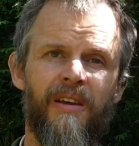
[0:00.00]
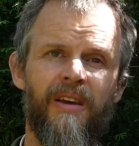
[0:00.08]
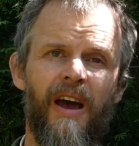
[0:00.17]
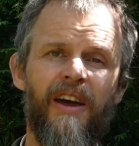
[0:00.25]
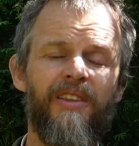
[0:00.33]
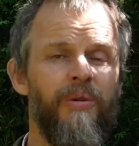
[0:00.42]

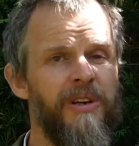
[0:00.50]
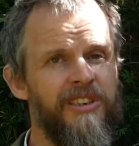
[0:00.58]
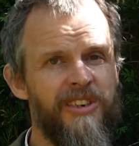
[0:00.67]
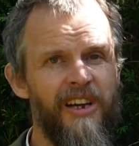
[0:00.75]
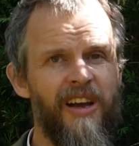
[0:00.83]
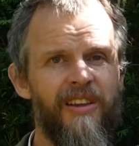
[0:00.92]
and that we
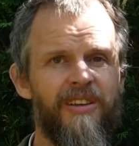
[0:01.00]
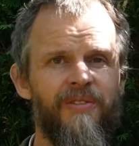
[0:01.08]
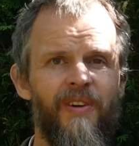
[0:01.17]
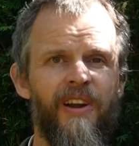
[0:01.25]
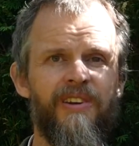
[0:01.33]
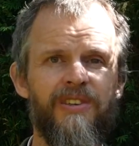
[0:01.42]
share this
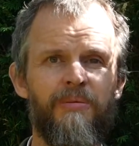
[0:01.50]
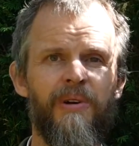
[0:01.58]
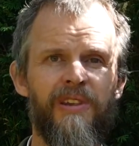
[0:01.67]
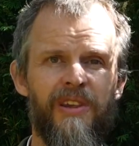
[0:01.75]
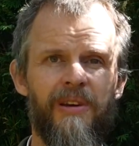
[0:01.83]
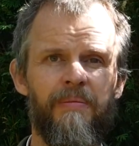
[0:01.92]
fellowship
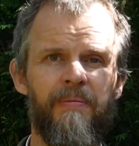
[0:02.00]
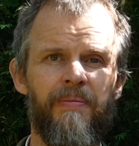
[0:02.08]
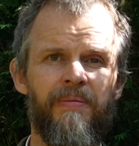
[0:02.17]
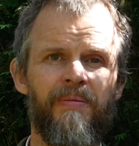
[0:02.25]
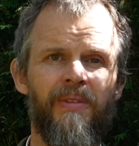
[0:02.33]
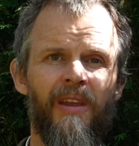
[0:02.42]
with him
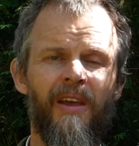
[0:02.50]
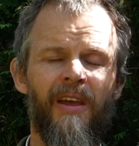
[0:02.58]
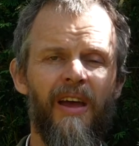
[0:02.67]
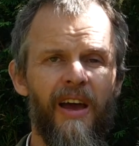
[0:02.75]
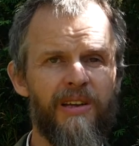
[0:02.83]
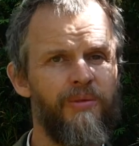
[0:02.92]

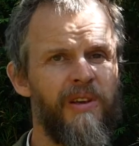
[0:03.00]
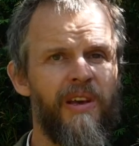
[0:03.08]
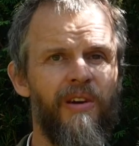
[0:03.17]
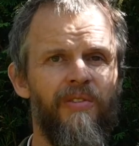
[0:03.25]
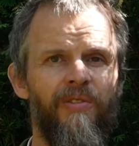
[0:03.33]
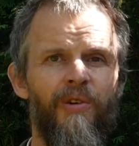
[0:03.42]
as we go
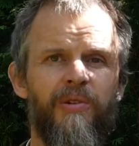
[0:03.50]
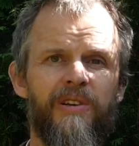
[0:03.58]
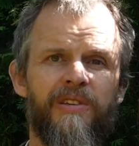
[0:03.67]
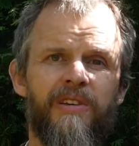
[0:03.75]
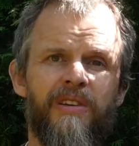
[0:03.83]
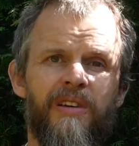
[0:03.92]
forward
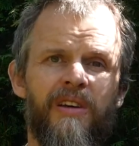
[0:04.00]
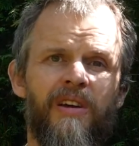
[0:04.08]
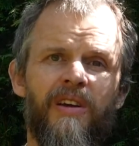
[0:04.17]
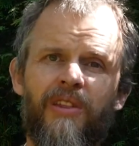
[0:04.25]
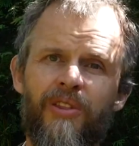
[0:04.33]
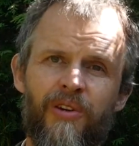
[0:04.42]

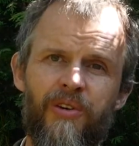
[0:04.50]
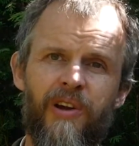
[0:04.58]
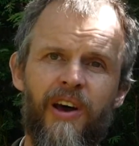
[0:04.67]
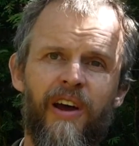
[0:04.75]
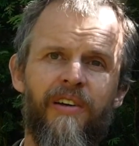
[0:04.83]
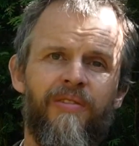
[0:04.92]
through
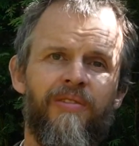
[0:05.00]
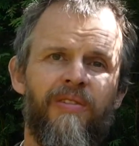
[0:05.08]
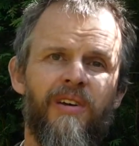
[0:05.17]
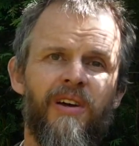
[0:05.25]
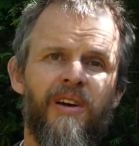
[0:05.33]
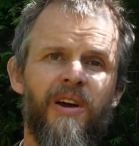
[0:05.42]
life
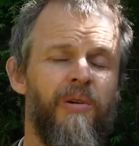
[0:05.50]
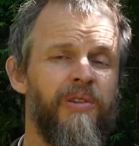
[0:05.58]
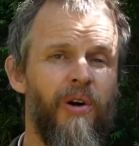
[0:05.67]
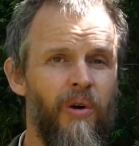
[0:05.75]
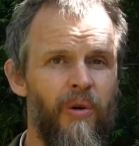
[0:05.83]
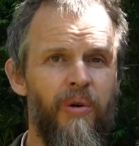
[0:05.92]
with
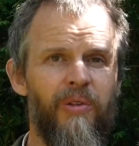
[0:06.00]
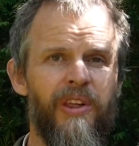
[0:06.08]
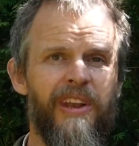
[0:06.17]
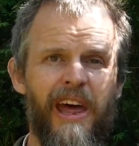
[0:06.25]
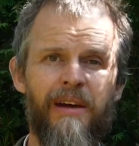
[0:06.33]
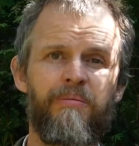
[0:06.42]
all that
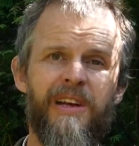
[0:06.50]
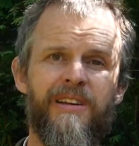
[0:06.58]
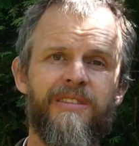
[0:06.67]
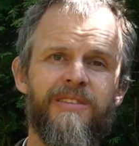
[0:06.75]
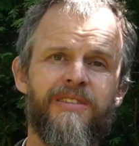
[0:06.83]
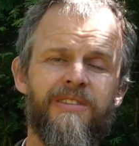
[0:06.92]
that
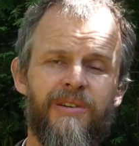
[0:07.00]
means to